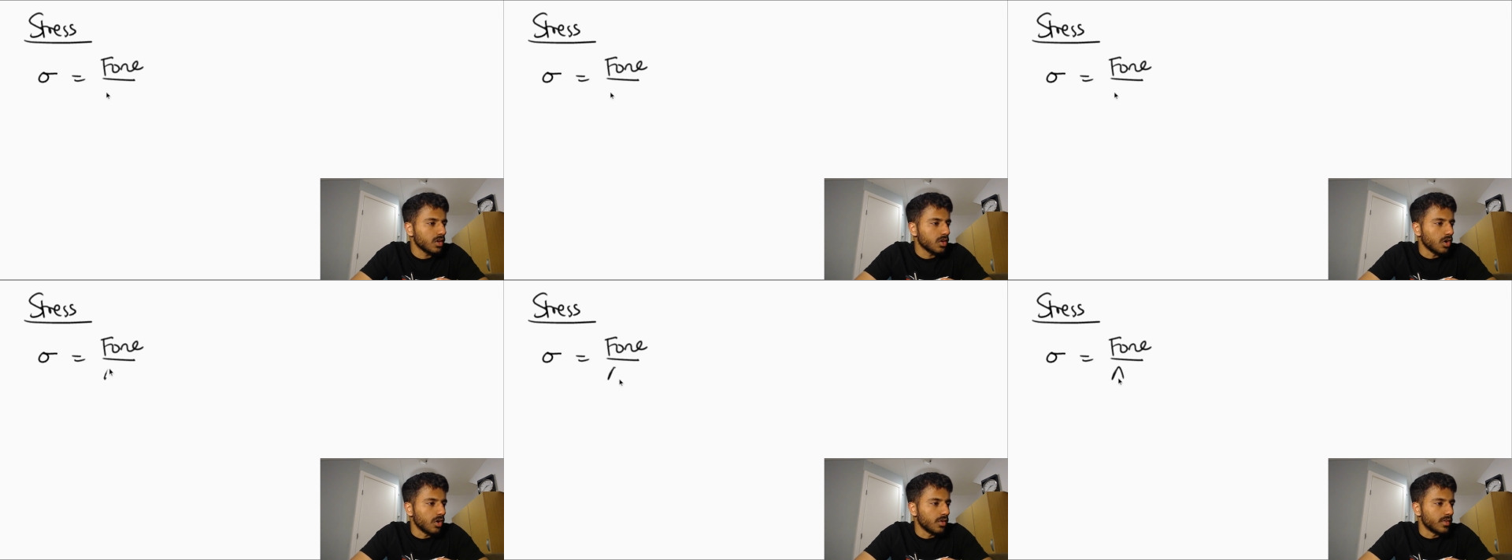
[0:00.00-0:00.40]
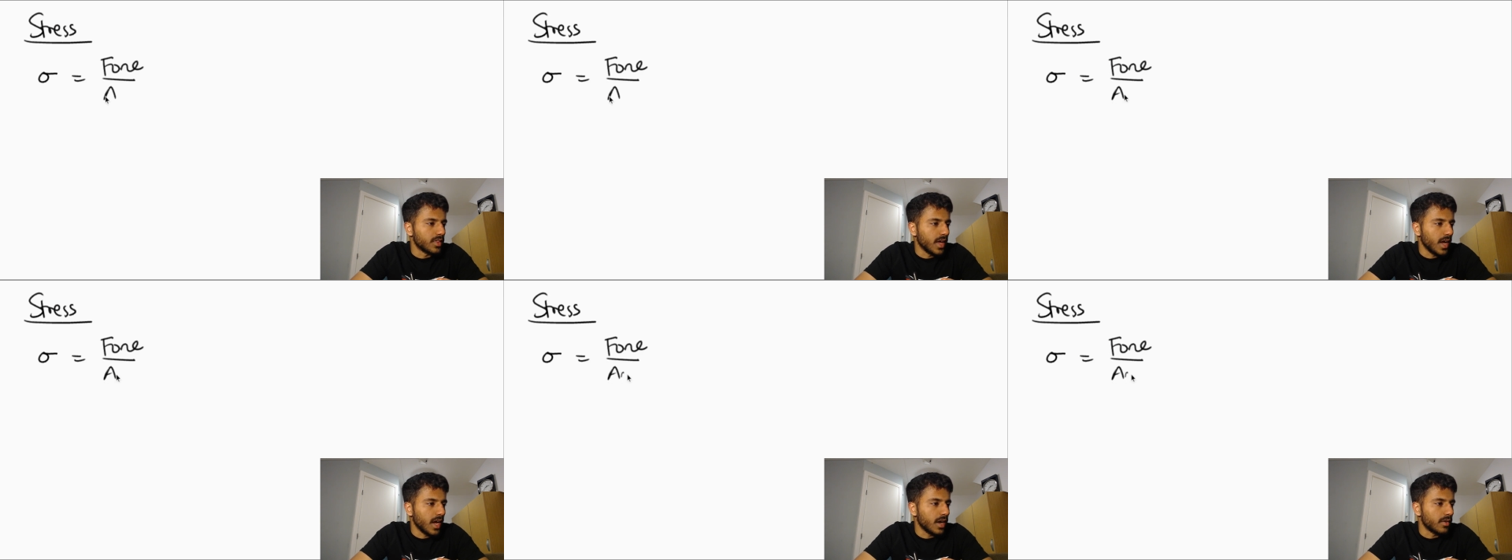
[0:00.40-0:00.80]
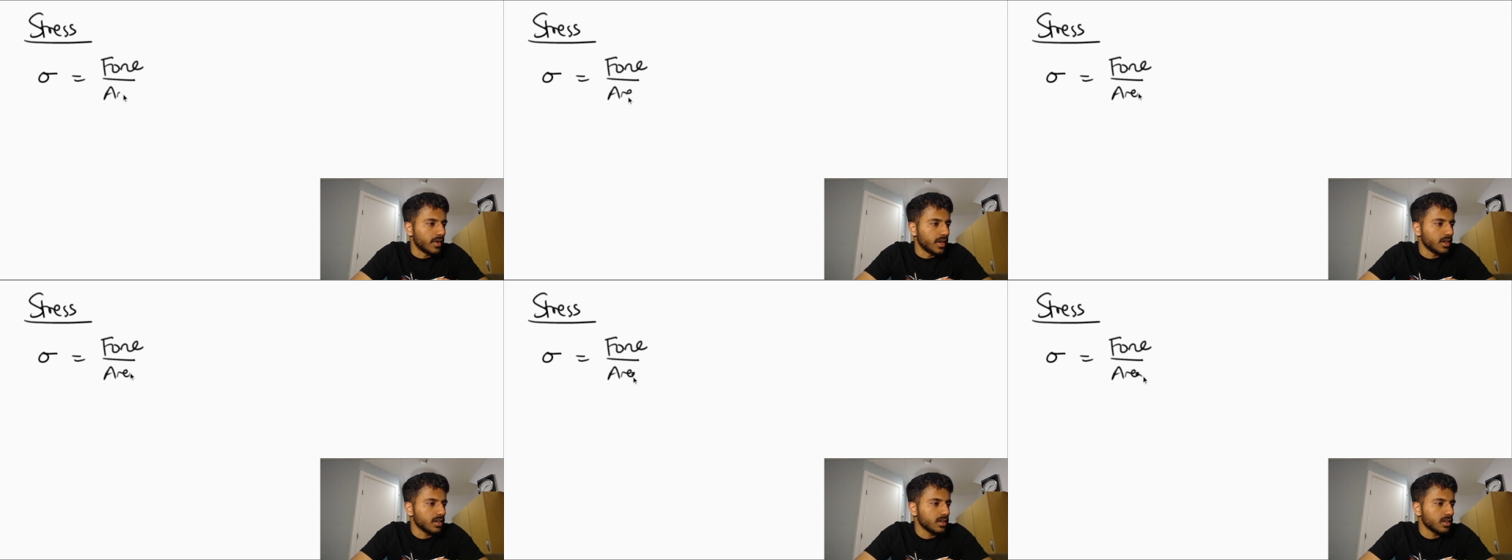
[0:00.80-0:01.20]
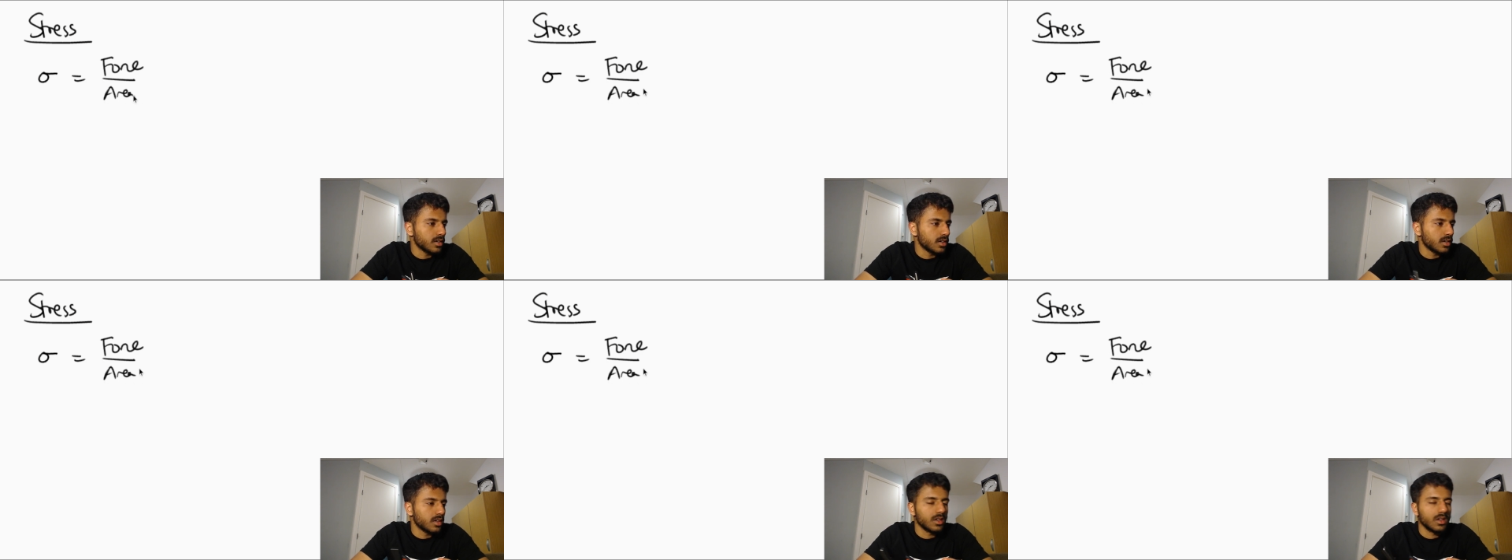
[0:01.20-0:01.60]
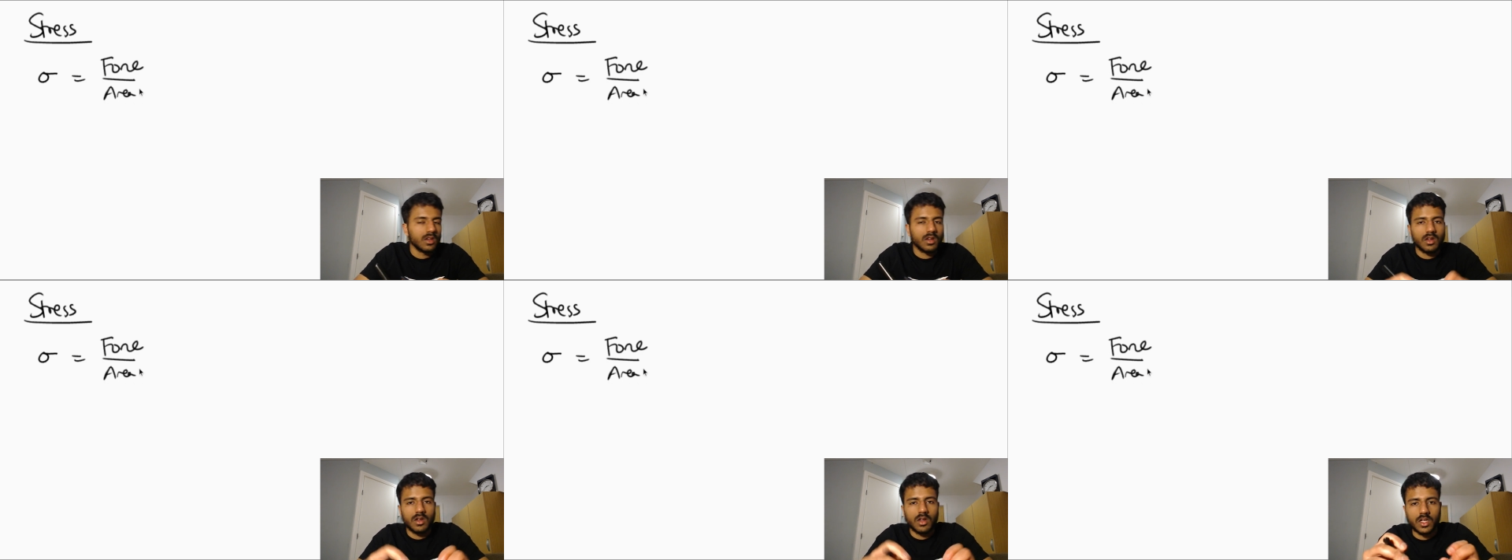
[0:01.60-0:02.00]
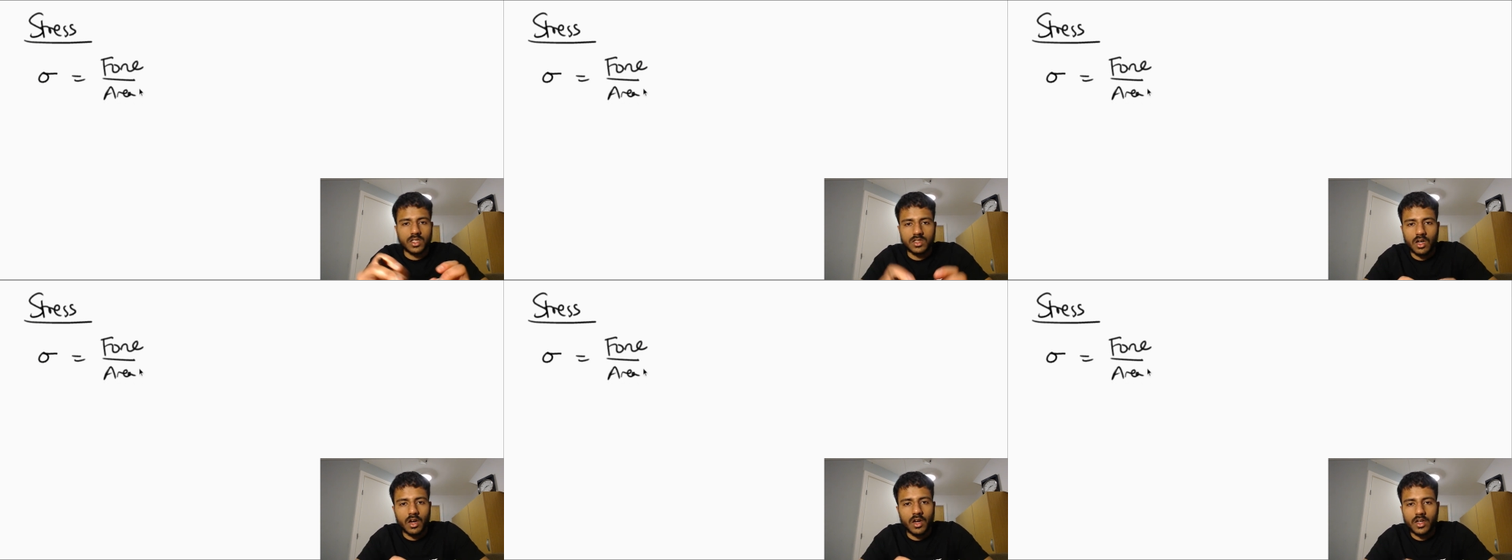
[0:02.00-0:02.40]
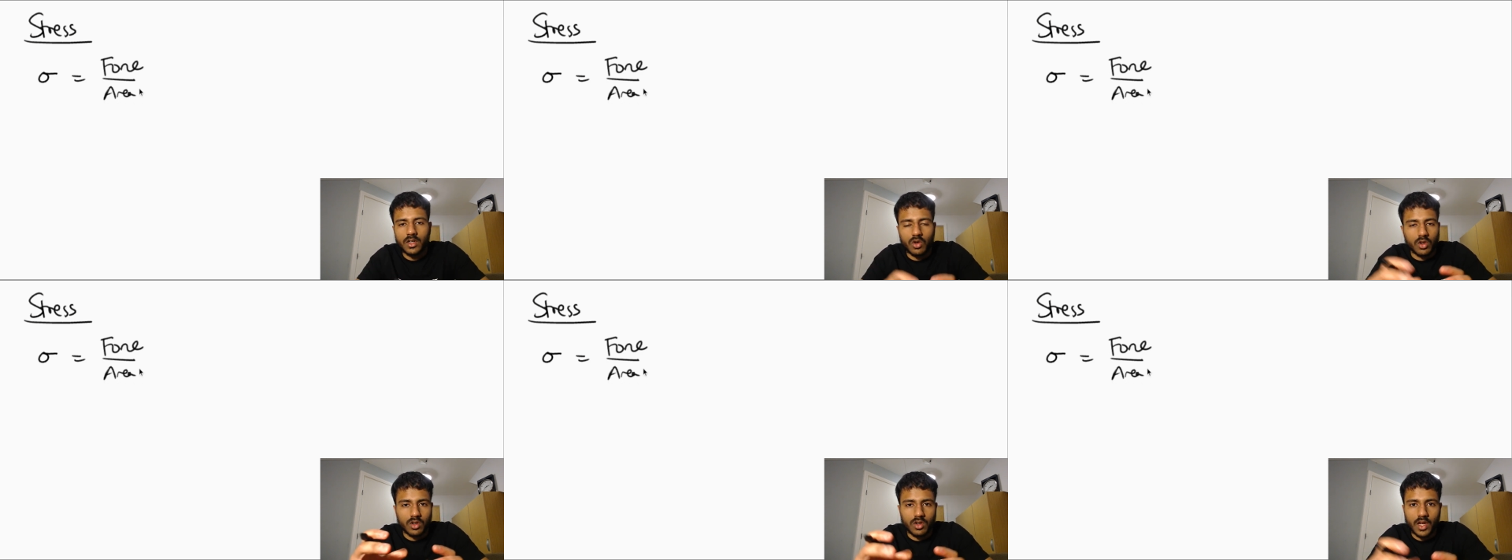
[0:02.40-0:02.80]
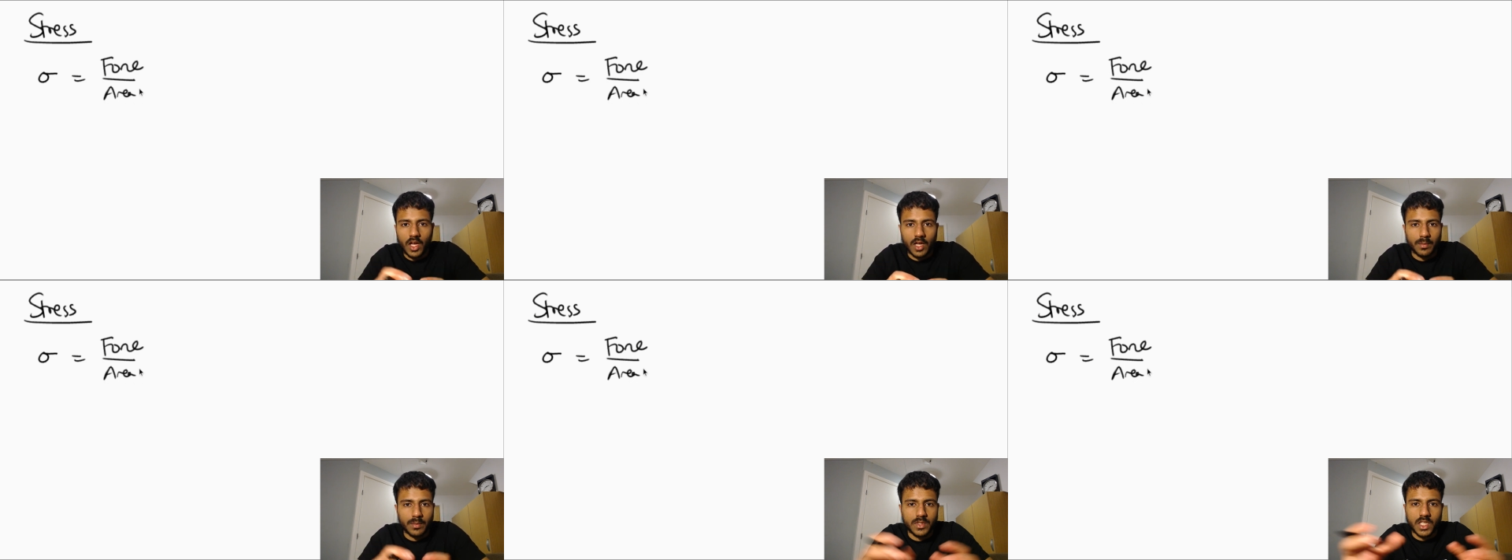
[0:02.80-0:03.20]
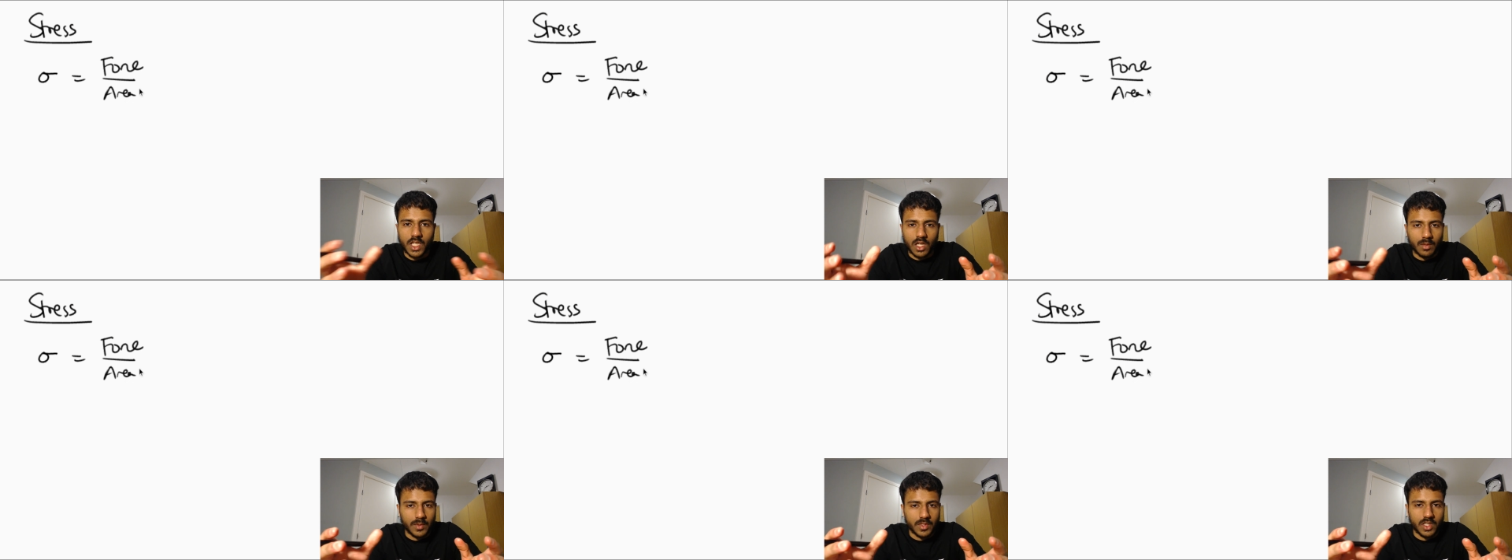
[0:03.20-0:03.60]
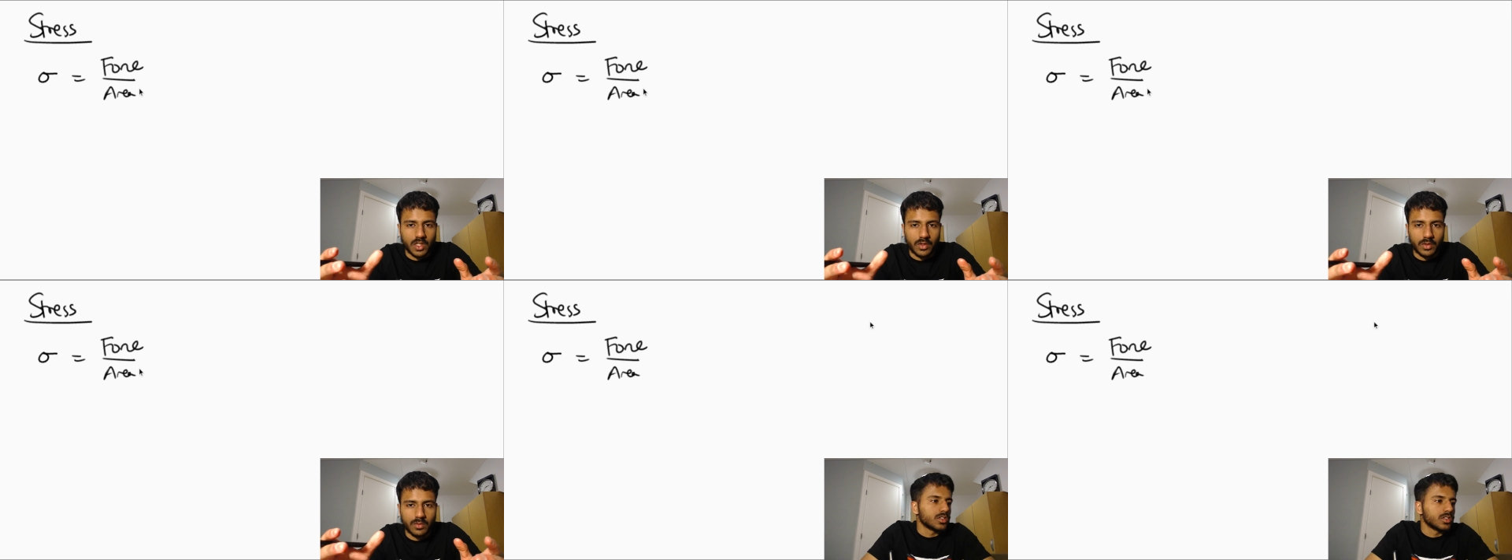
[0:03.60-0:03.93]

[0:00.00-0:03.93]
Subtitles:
over the area exerted on a particular material.